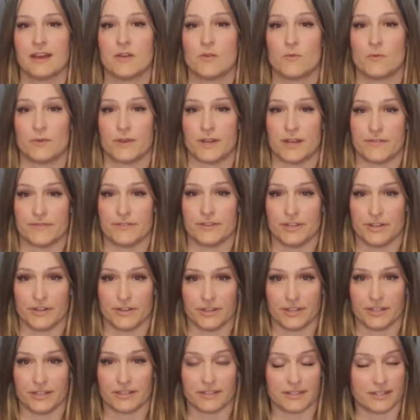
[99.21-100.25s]
Whenever you're
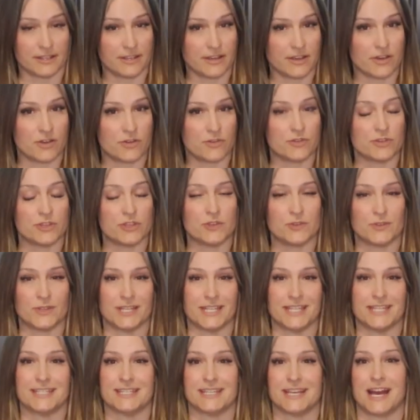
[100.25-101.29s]
in Glencoe, you
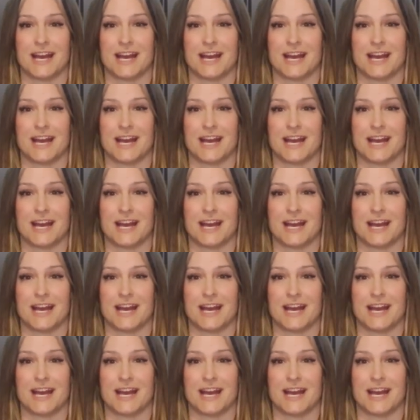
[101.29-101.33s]
need to